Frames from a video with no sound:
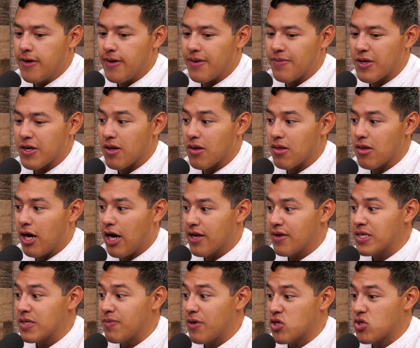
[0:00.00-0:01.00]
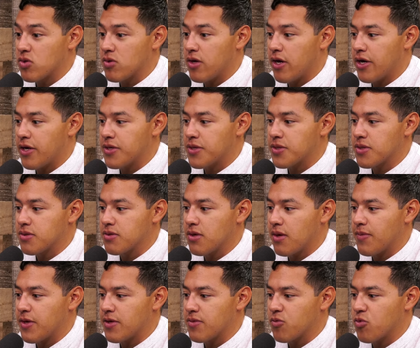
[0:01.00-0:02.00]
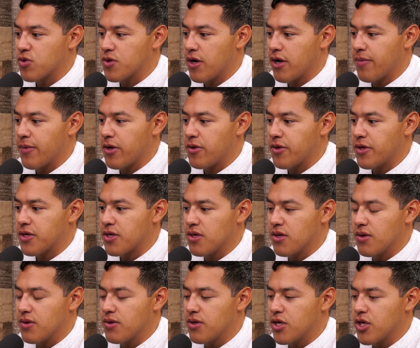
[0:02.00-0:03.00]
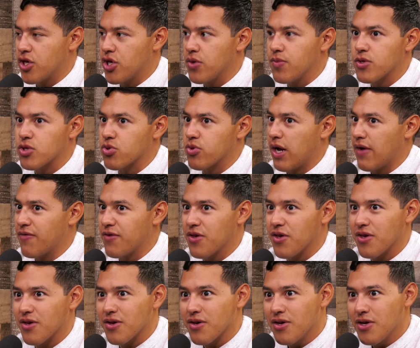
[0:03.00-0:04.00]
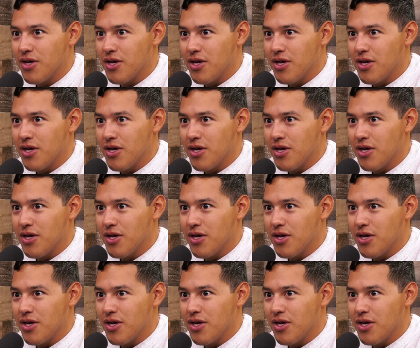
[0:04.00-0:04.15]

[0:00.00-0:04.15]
I mean, a lot of specialized. I mean, we're talking about like human trafficking